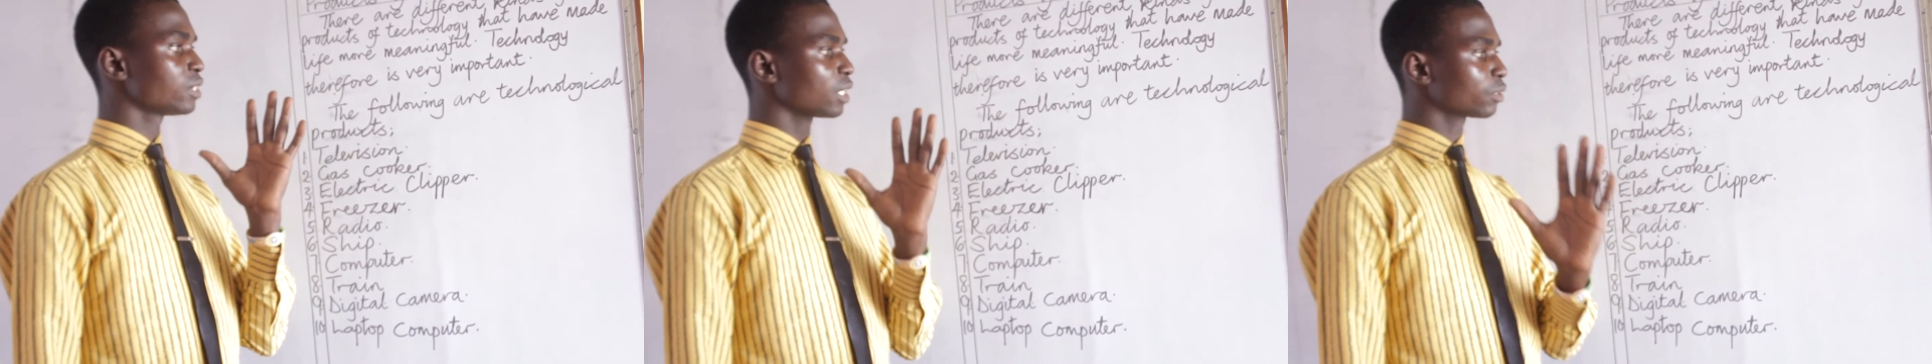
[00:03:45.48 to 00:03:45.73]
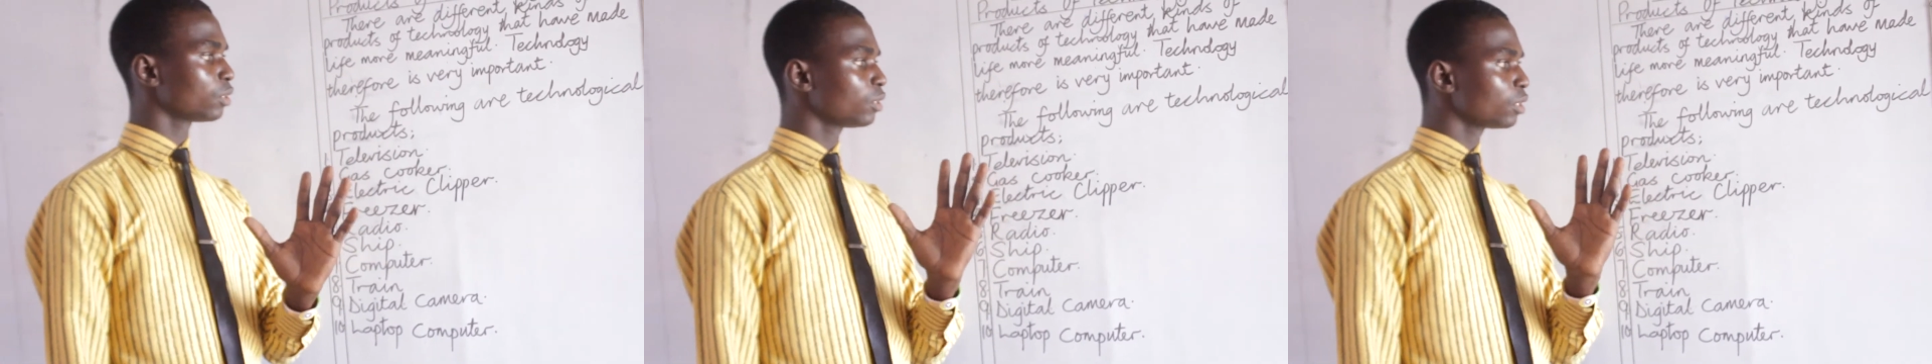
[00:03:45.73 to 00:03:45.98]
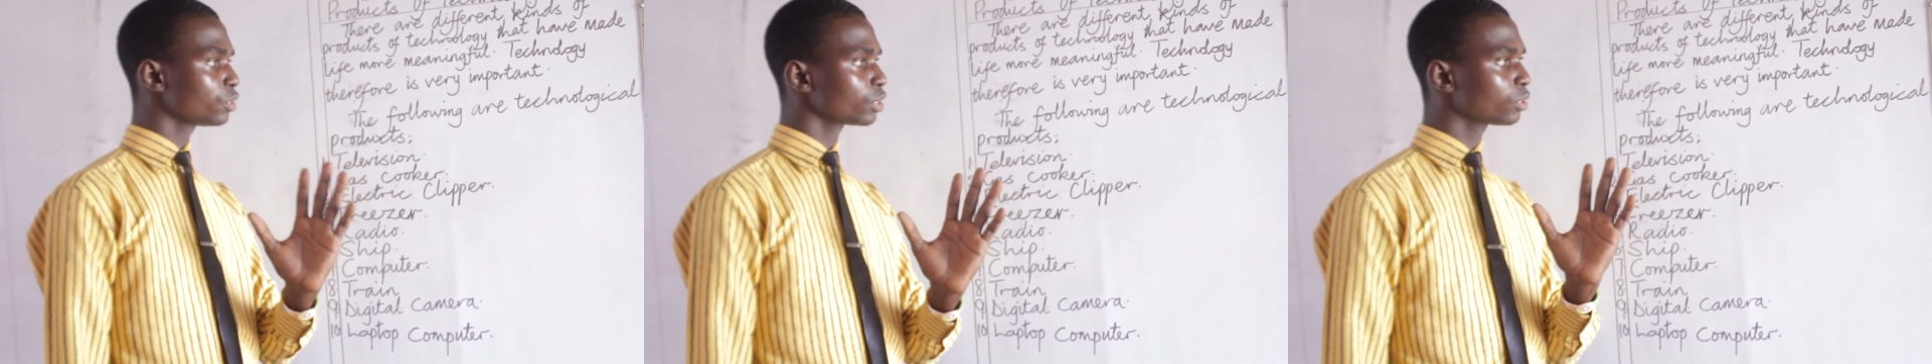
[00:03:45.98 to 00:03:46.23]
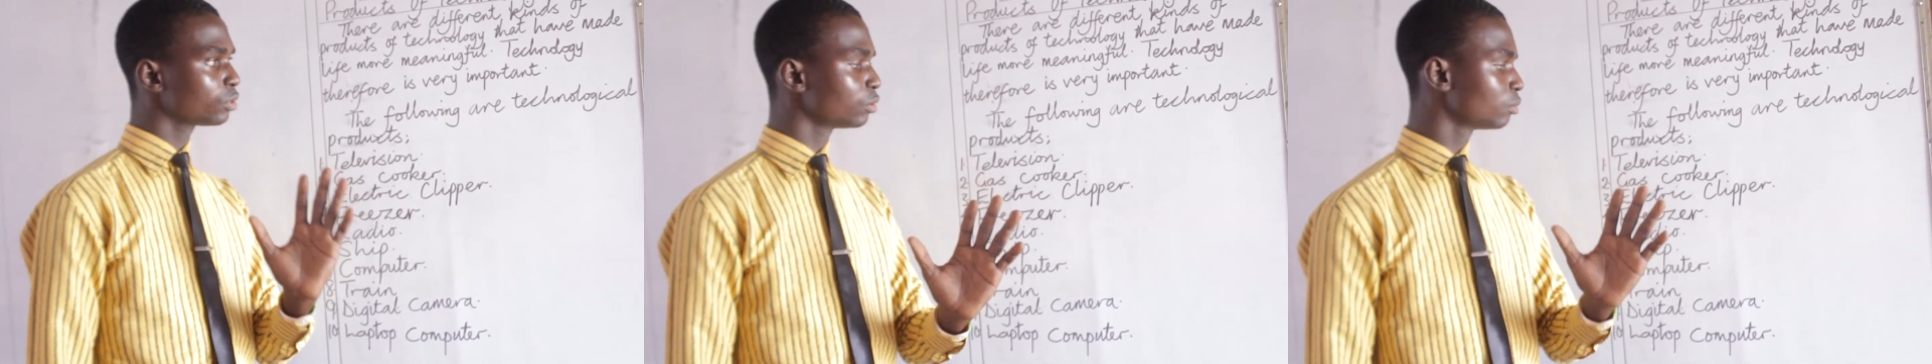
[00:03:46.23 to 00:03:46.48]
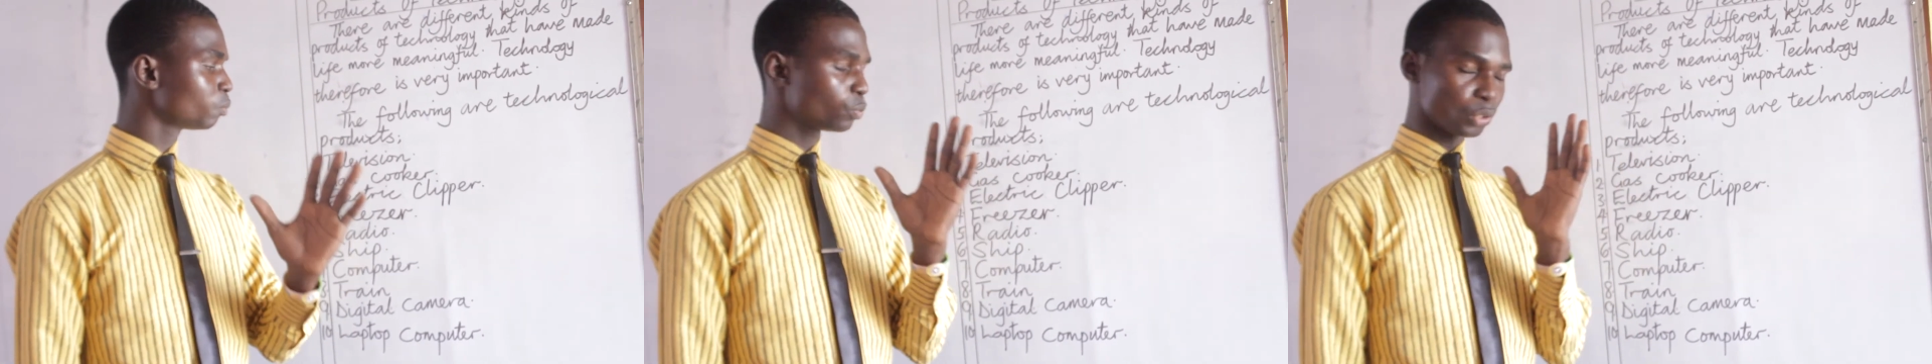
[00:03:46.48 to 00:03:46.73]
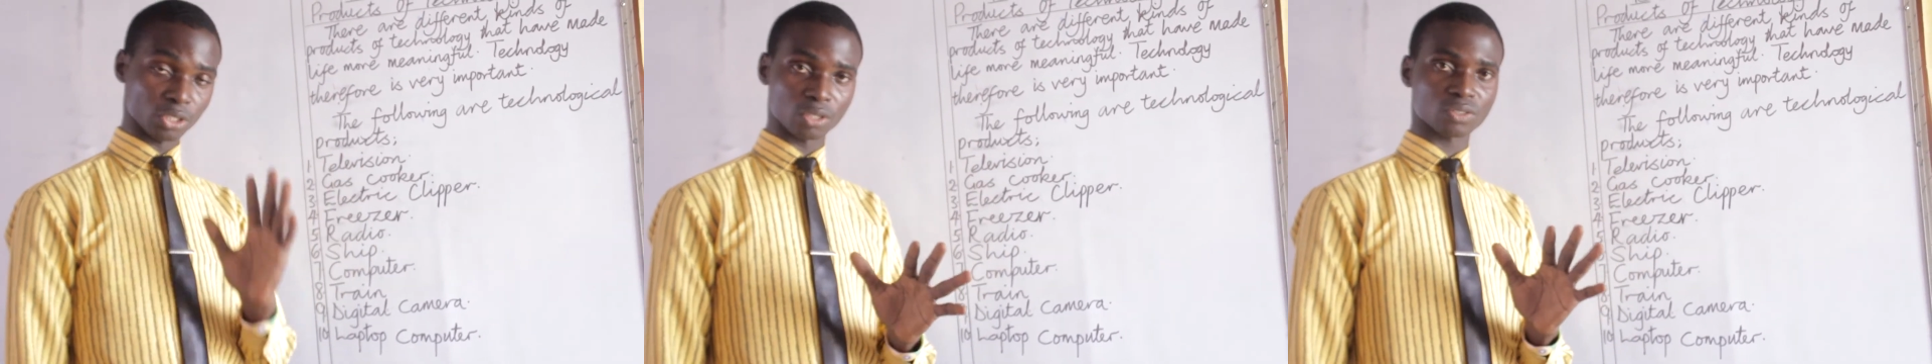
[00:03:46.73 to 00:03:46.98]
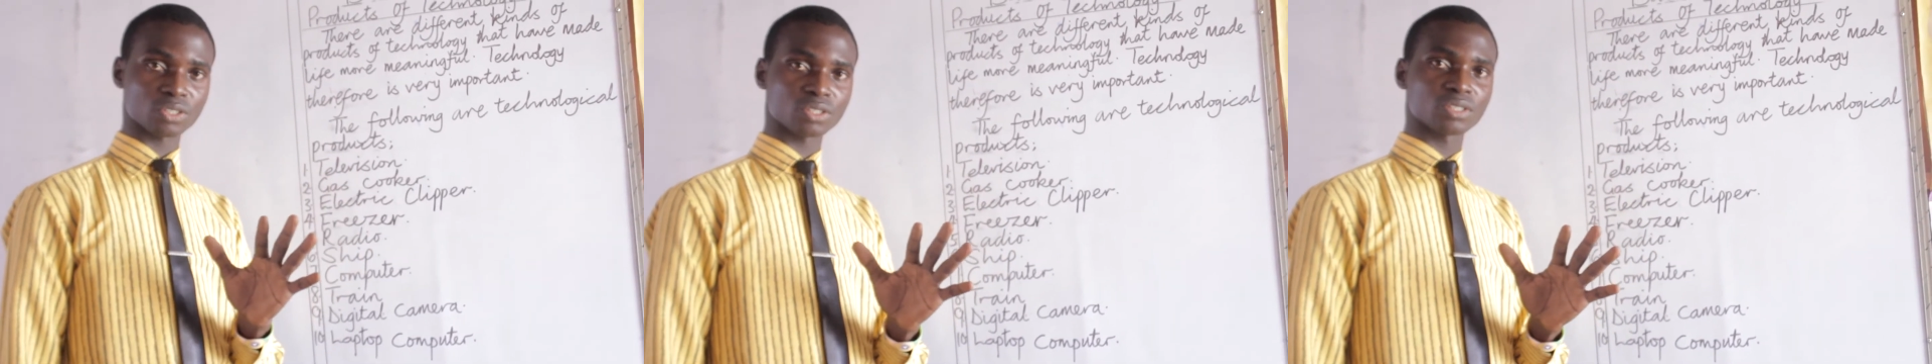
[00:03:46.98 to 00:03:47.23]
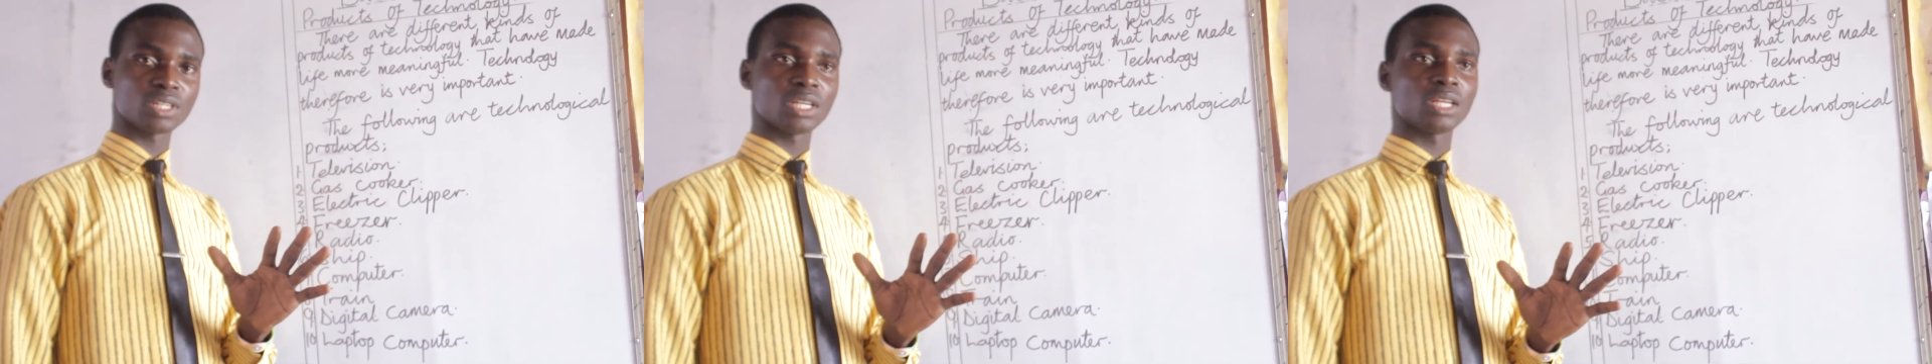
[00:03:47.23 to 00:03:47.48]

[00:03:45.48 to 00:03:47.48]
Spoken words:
technological products